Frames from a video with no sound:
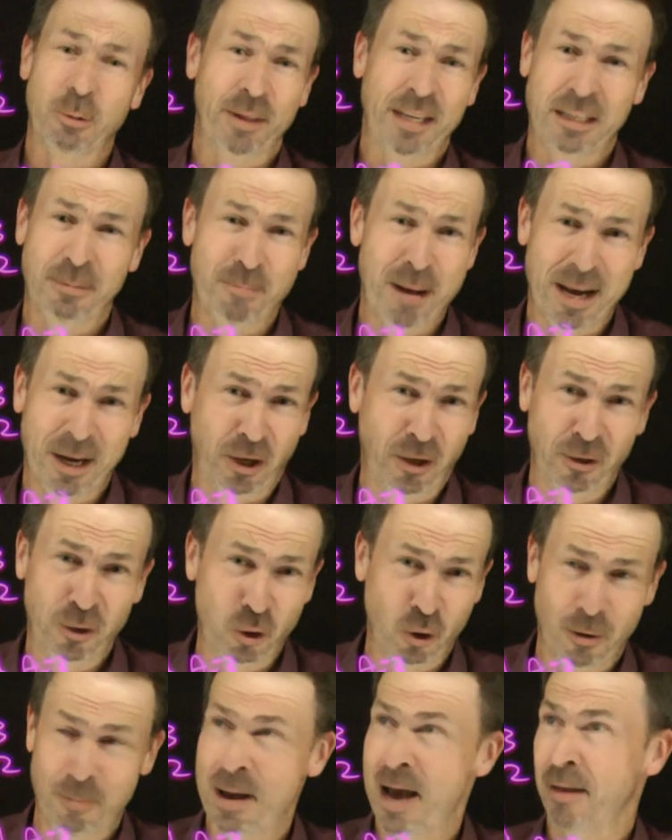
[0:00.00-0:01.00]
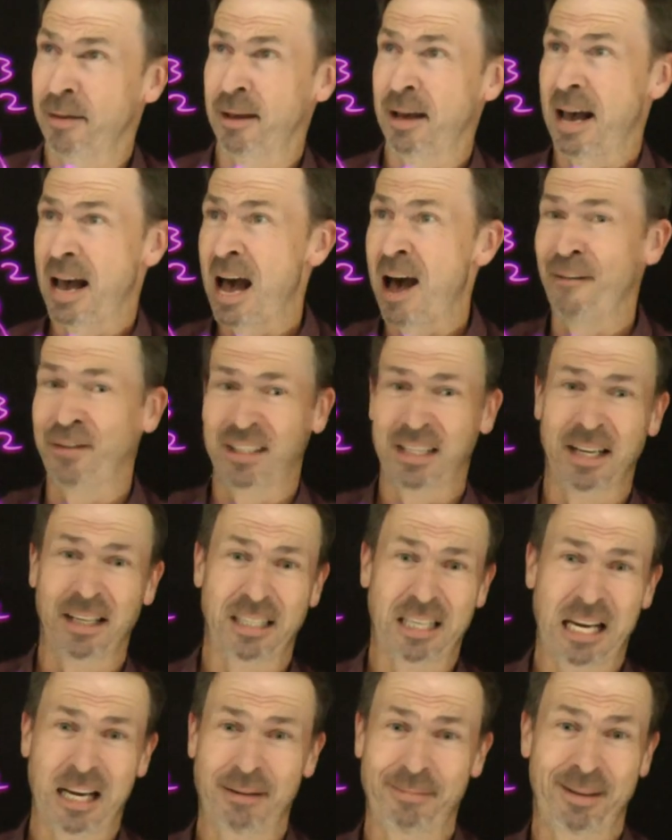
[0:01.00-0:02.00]
what these men are going to do about the half cents
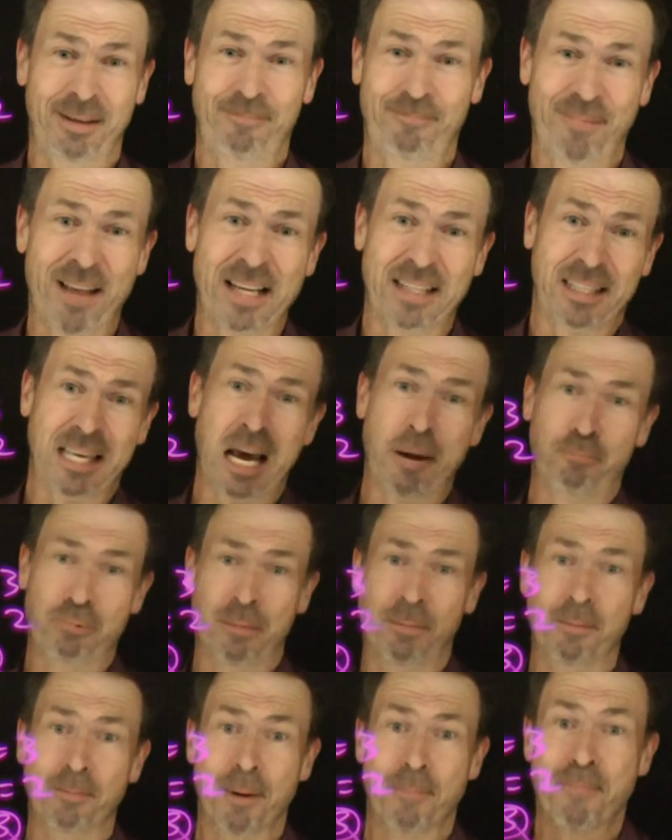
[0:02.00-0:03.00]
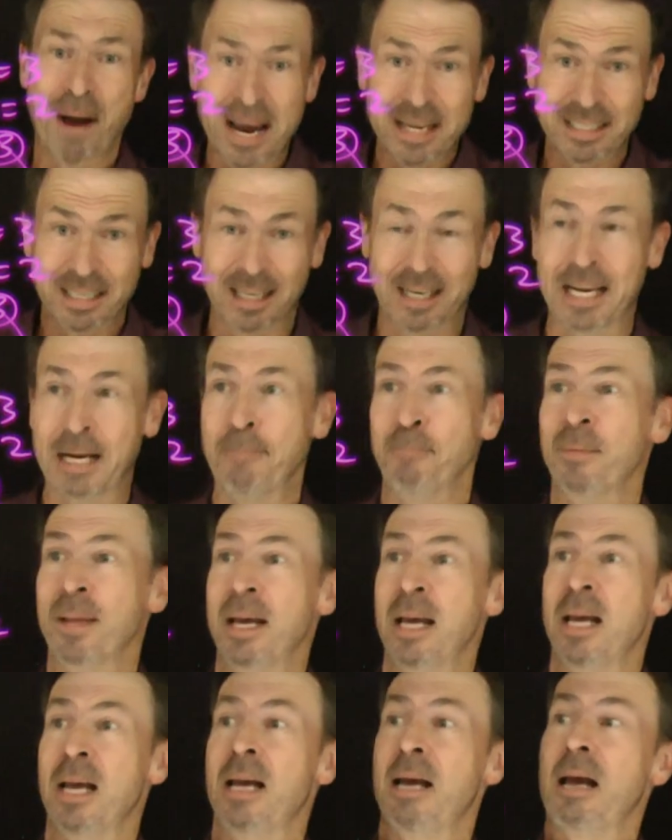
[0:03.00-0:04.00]
here, but that's their problem. But basically,
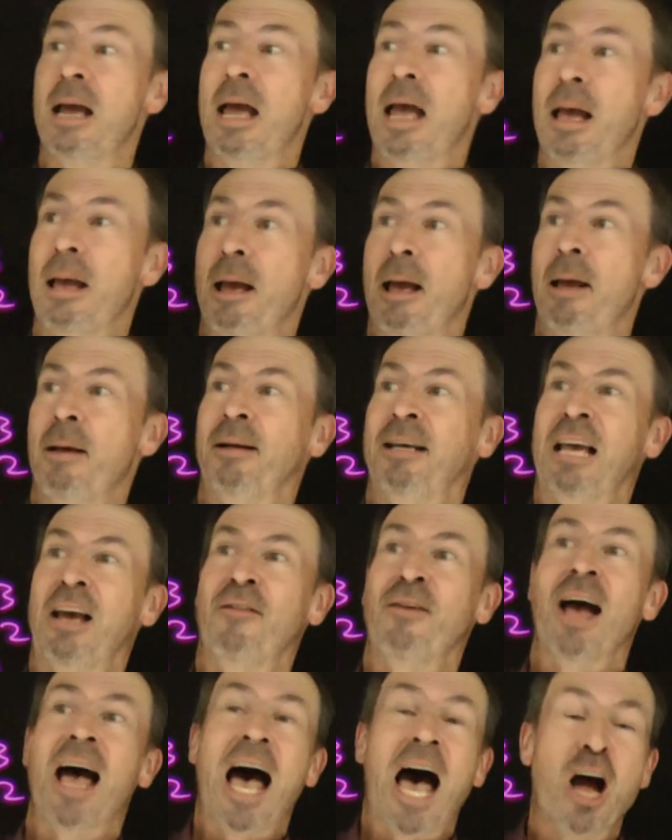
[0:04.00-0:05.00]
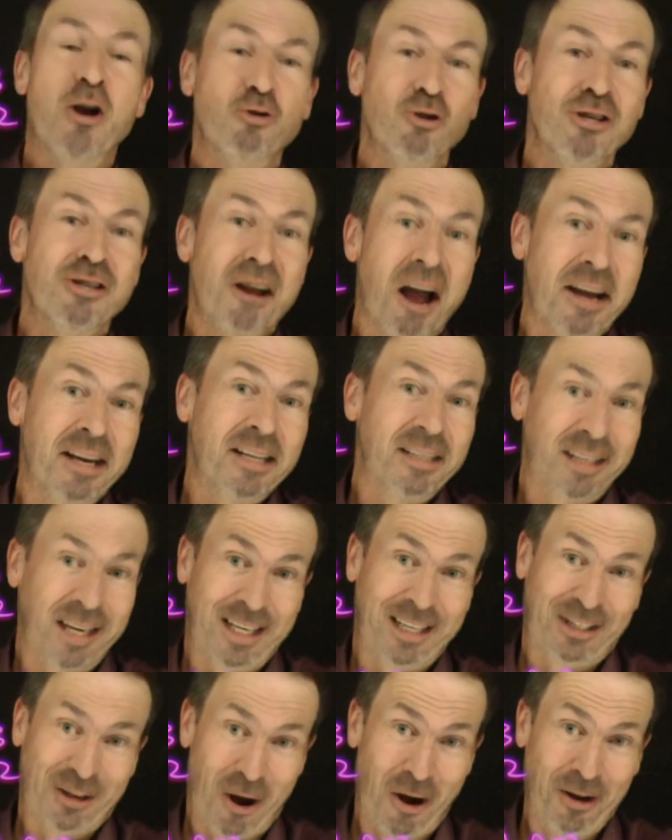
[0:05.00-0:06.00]
give
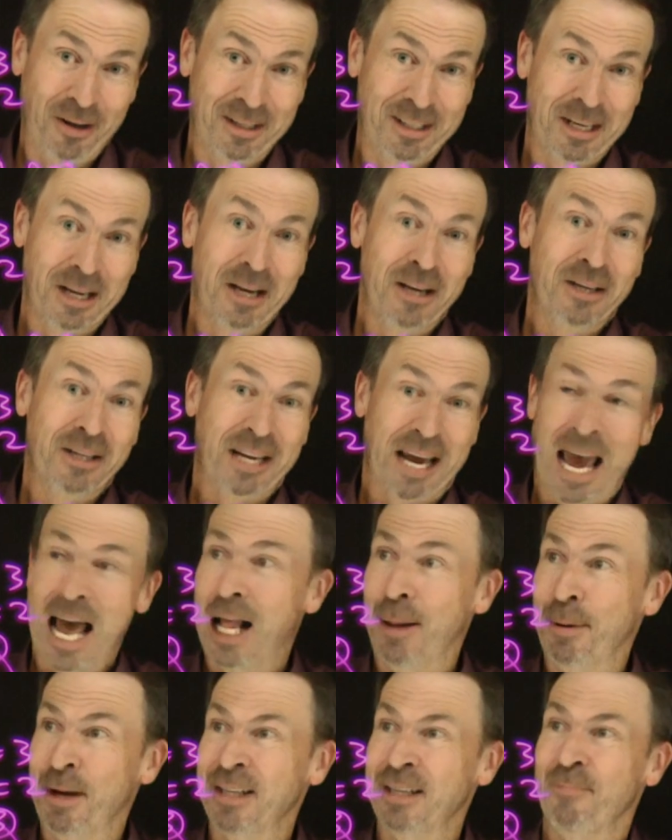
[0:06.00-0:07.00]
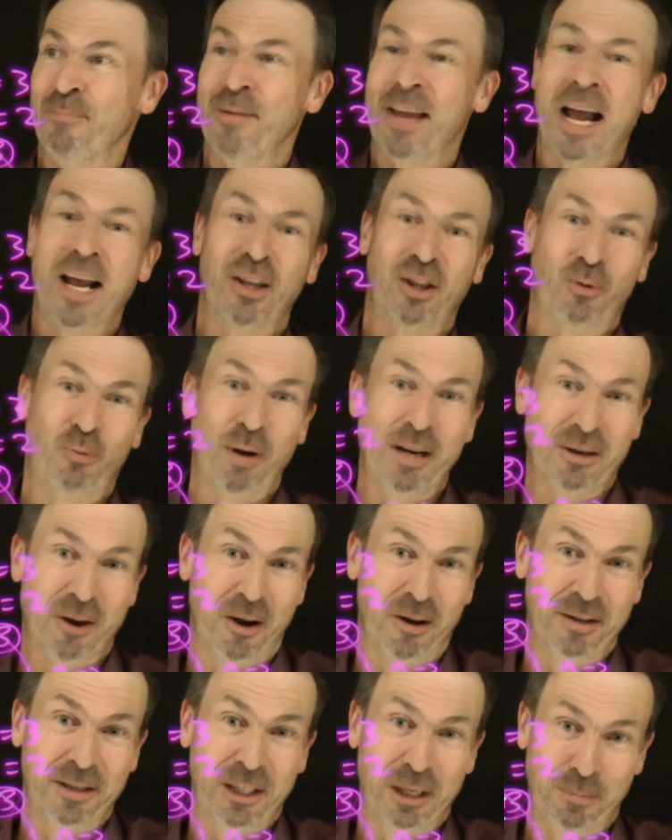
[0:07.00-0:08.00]
$196 to Albert and
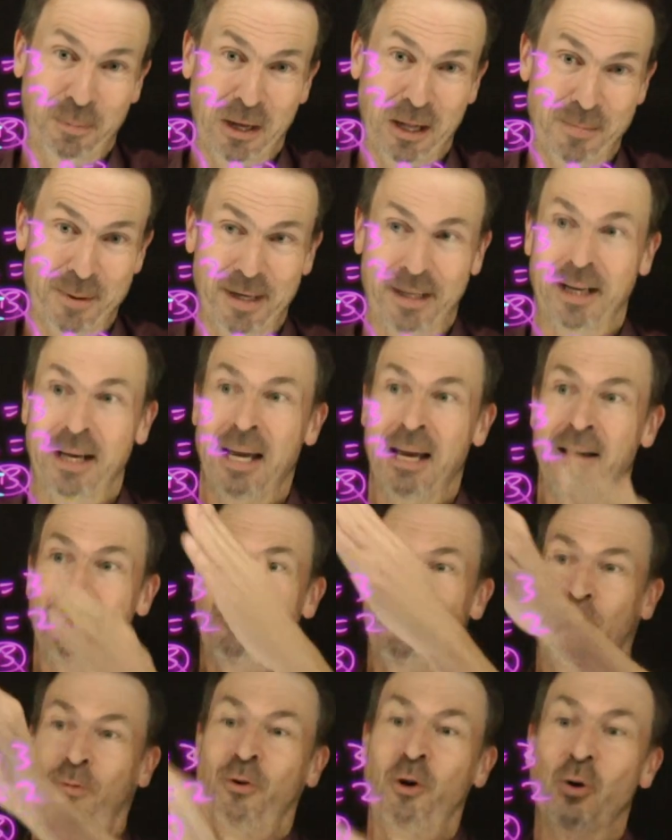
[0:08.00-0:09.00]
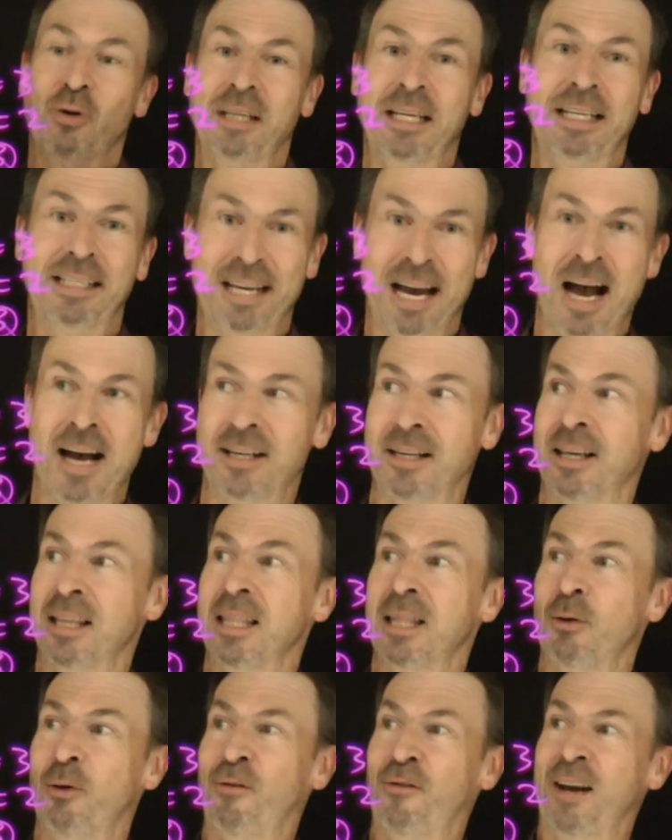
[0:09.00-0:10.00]
$3 to Bilbert using data
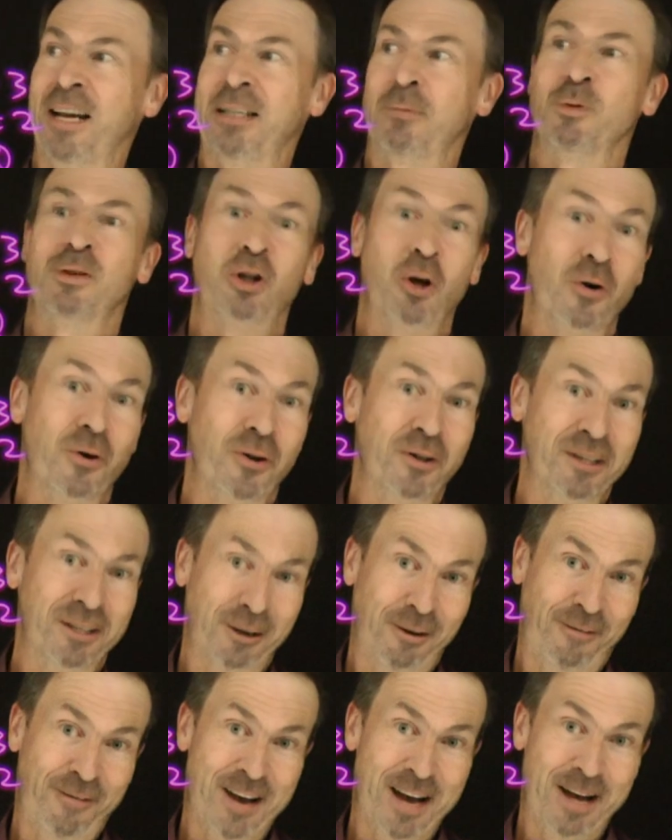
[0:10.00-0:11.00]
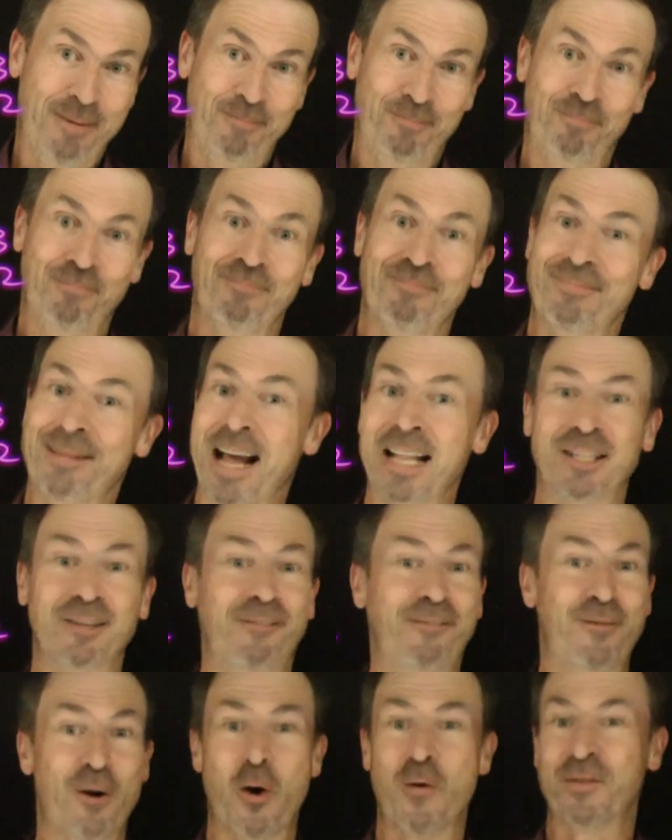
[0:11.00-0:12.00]
that reflects what's gone on so far. That's a
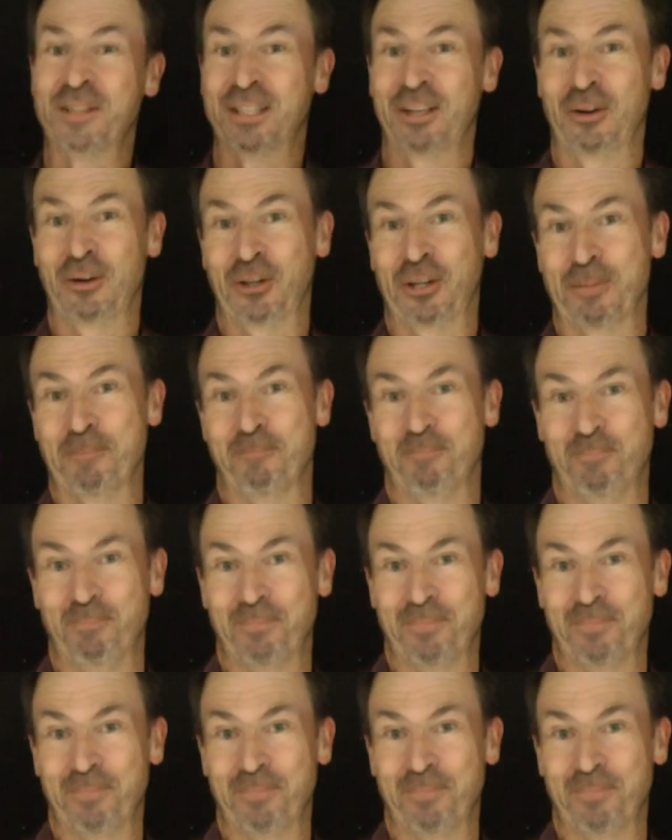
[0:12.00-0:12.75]
fourth solution.